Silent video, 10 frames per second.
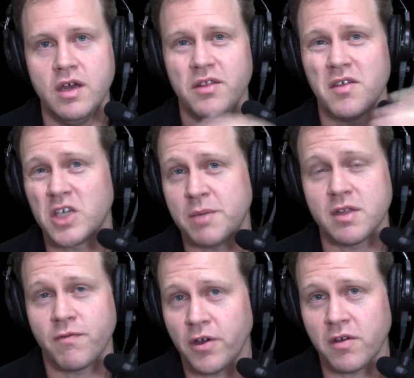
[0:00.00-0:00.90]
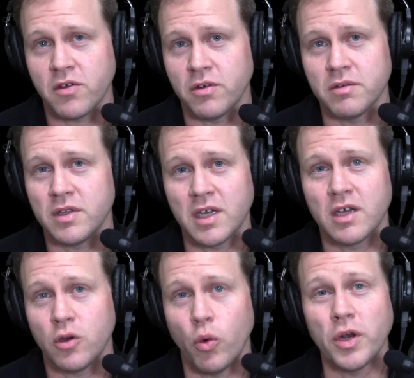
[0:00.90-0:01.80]
This chapter is focused on the
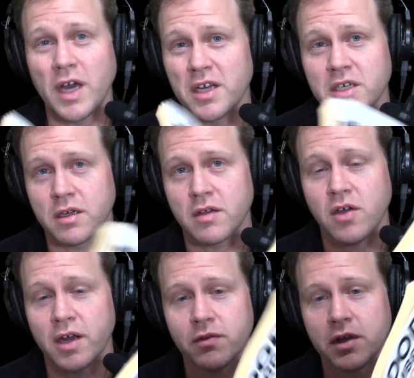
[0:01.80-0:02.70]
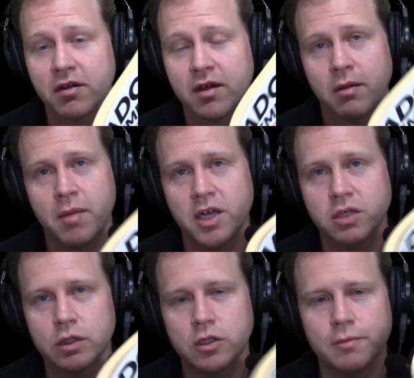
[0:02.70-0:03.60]
coordinating side of things that a manager would do.